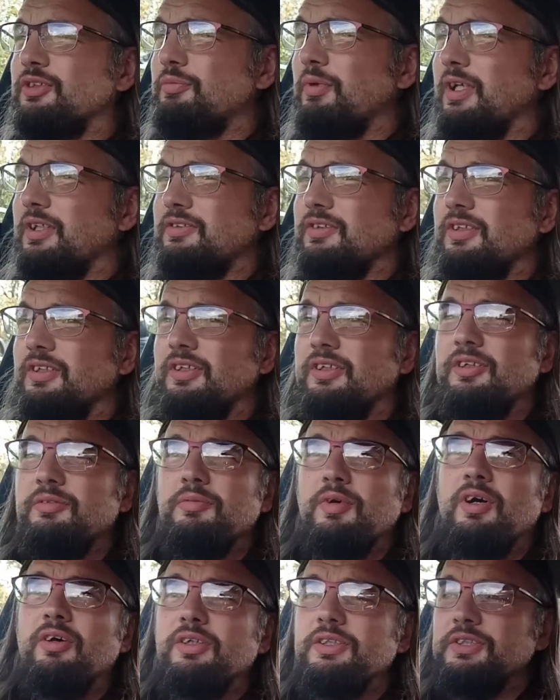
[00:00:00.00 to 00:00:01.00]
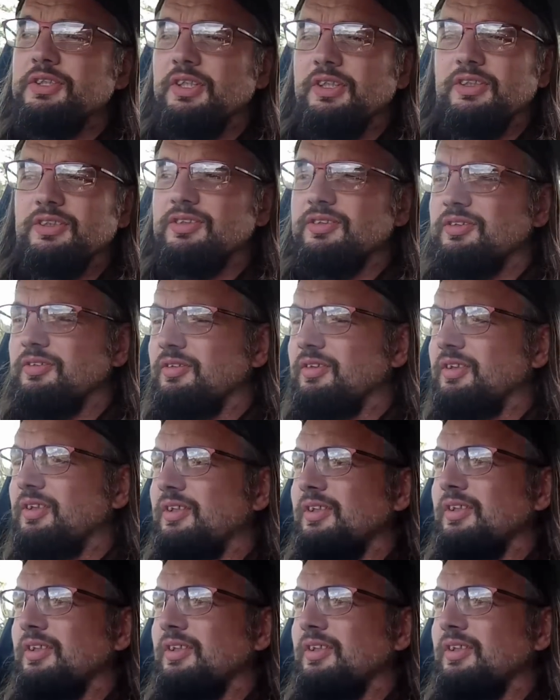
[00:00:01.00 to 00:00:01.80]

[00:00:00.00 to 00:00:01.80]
expecting hijinks.